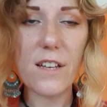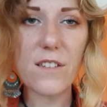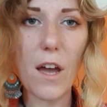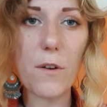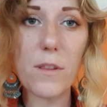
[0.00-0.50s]

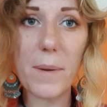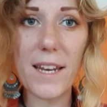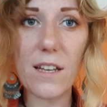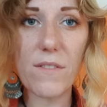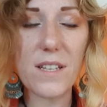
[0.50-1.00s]
So, at the
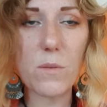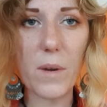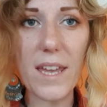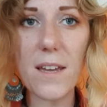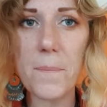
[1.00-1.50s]
beginning of this
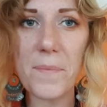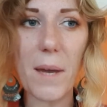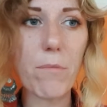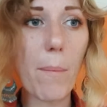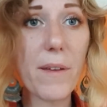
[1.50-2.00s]
week,
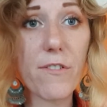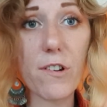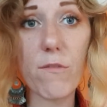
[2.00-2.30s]
and probably for